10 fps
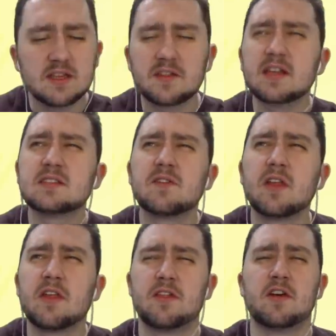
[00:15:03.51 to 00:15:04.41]
I think it's something
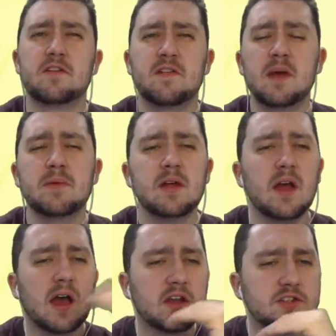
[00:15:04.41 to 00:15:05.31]
like the 3rd of February,
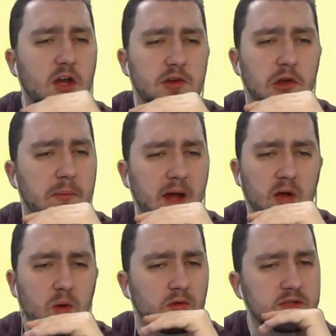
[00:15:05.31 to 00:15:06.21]
and I don't know
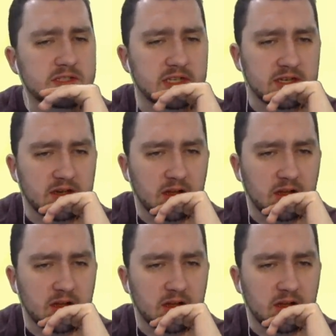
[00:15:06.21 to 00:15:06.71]
about quarantine.